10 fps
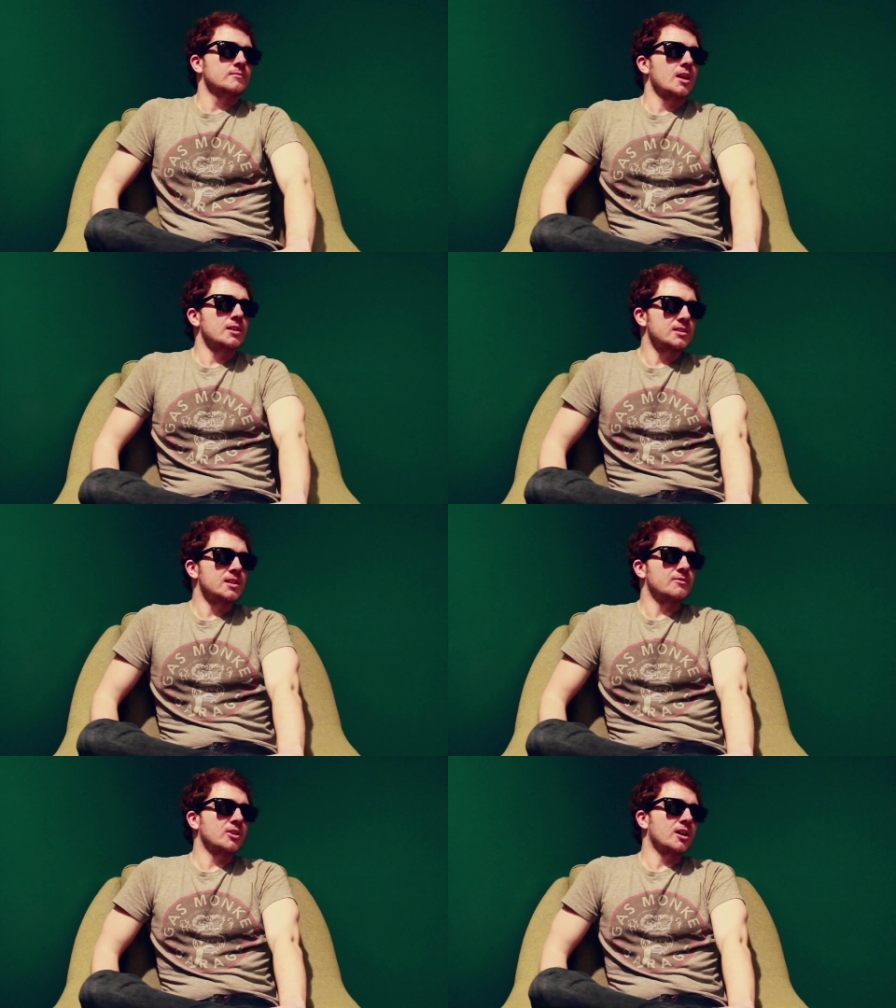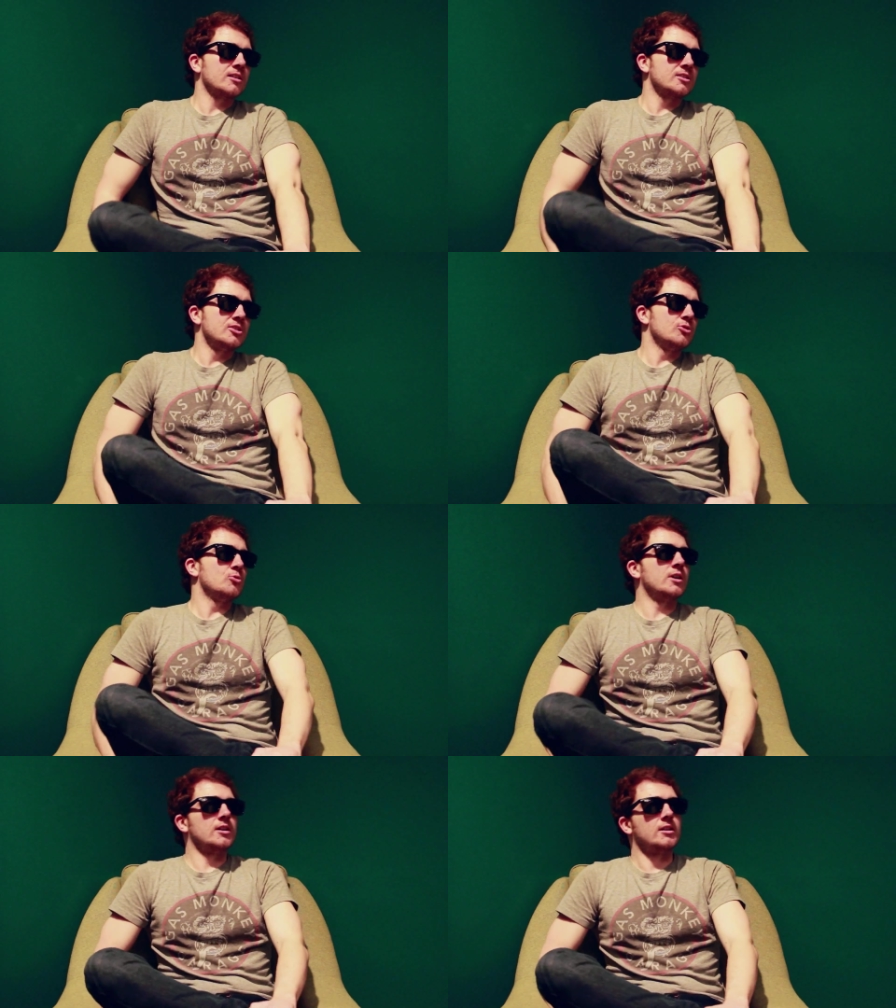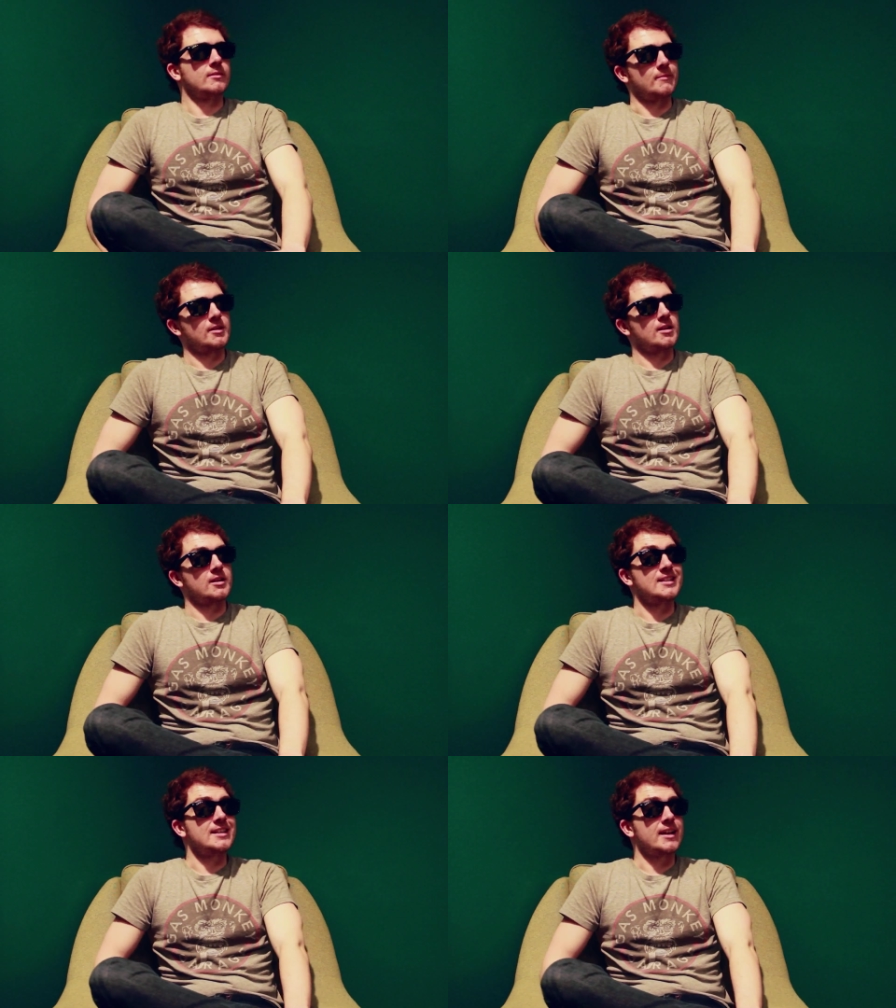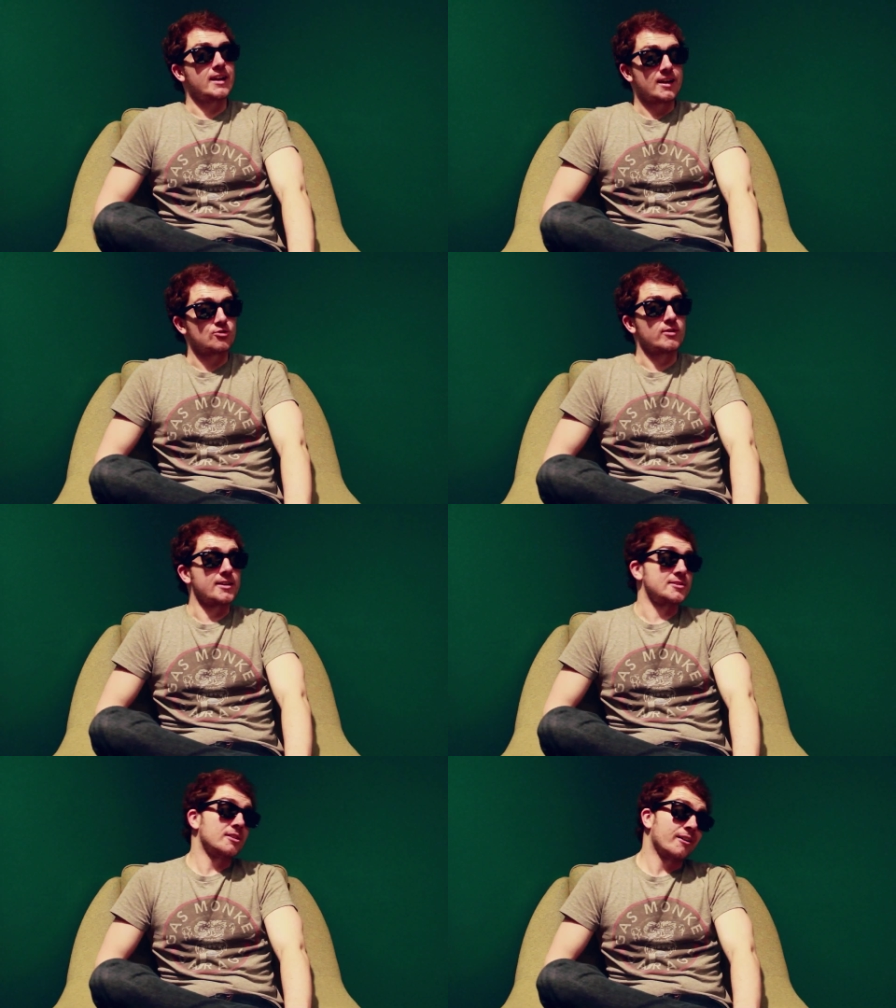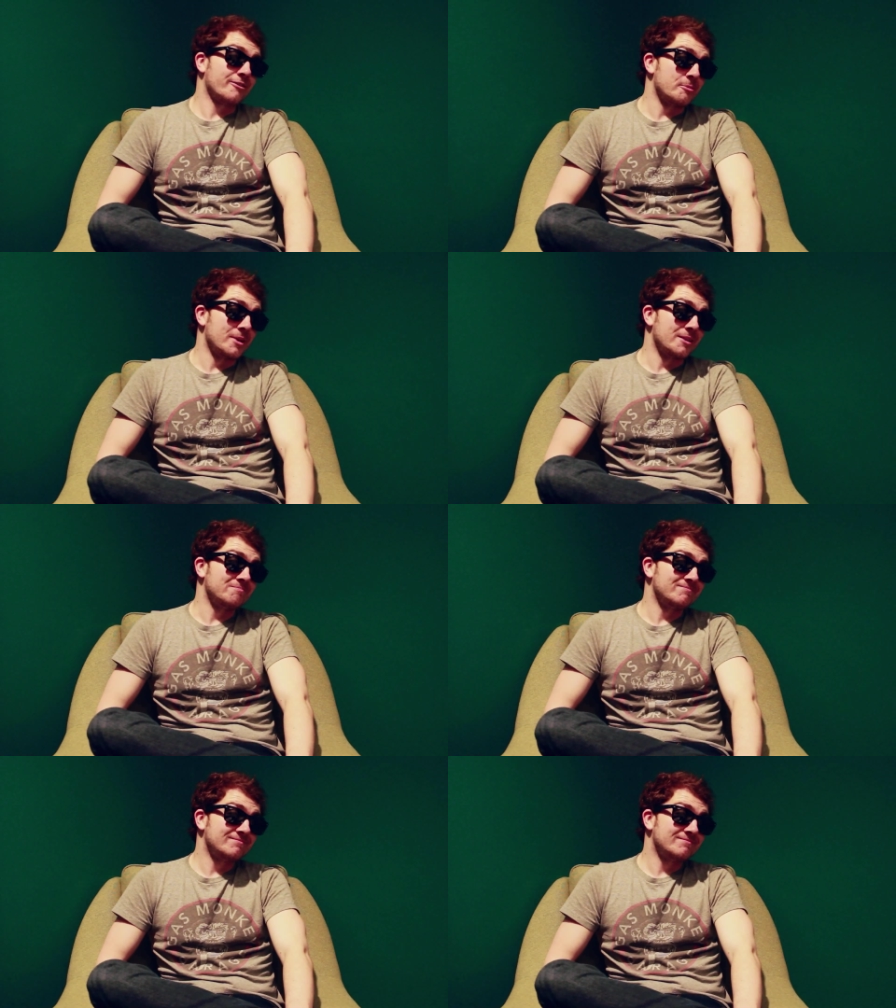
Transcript: it's difficult to uh, DNA trace dolphin meat.